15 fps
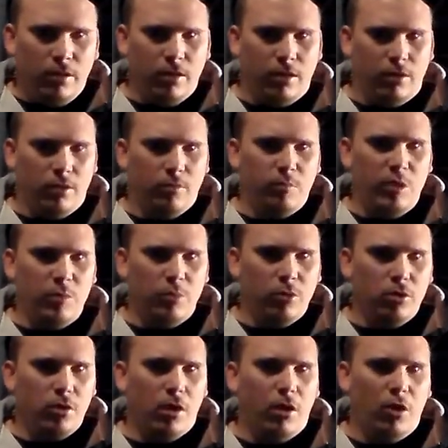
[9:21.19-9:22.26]
and
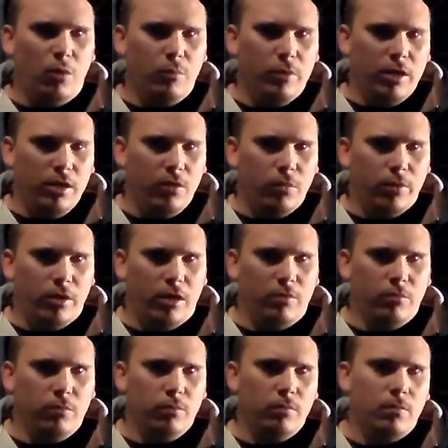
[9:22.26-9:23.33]
people call me
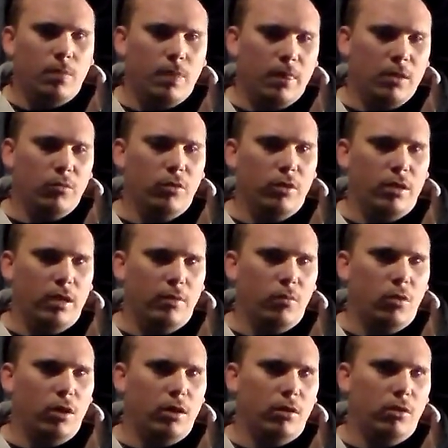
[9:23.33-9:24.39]
when they
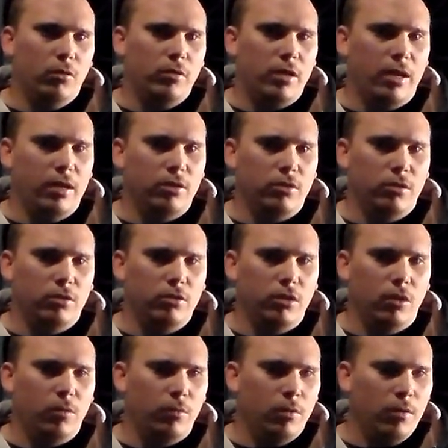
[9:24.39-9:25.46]
want a location.
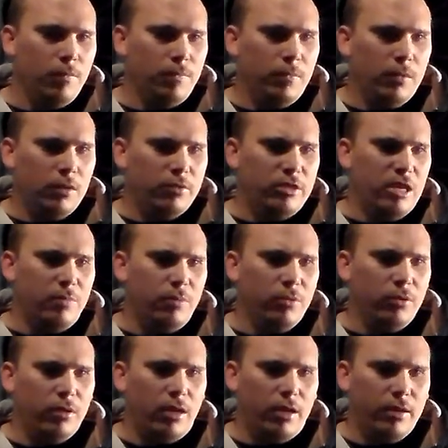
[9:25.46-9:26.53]
So
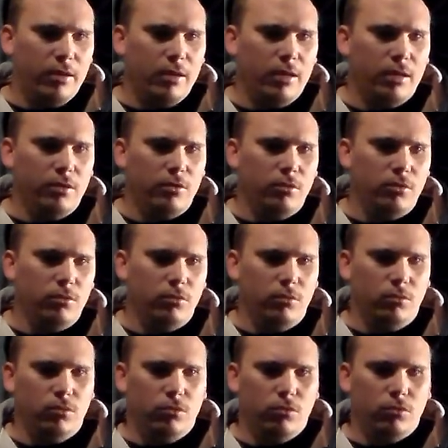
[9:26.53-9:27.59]
typically I get
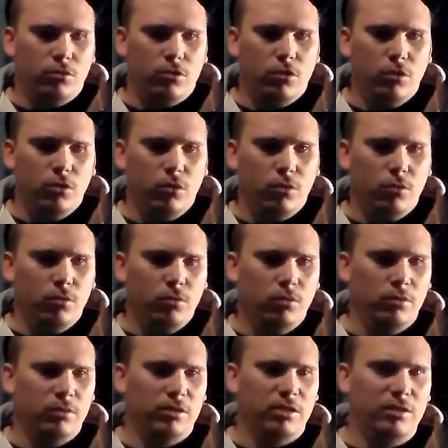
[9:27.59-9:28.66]
2
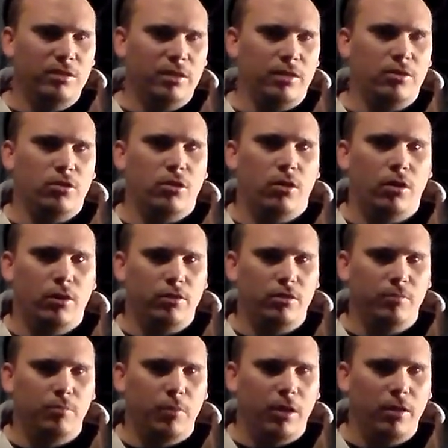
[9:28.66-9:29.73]
to 6 calls
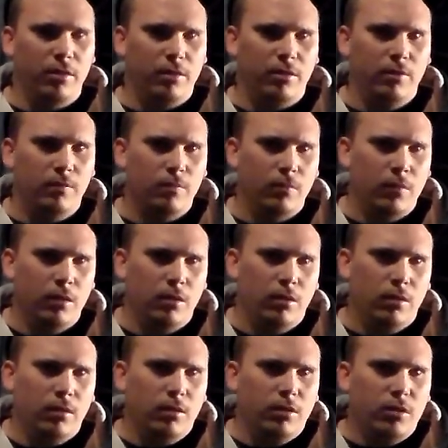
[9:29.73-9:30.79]
a month
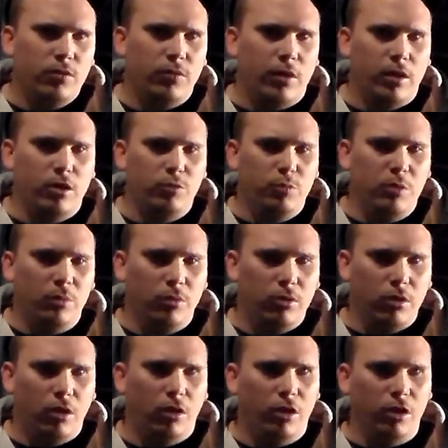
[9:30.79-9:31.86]
as far as people
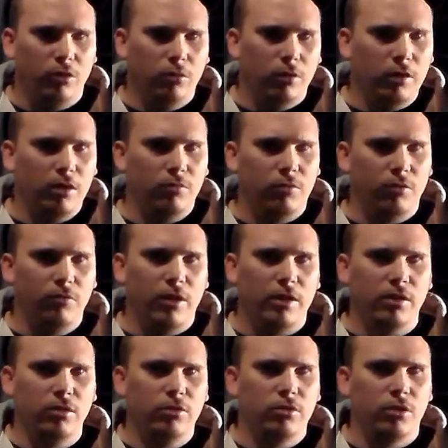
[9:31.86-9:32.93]
calling looking for
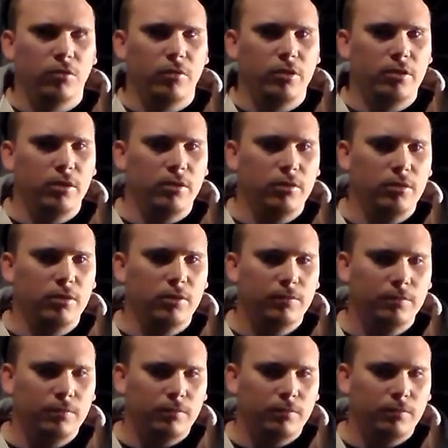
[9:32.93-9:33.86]
vending services,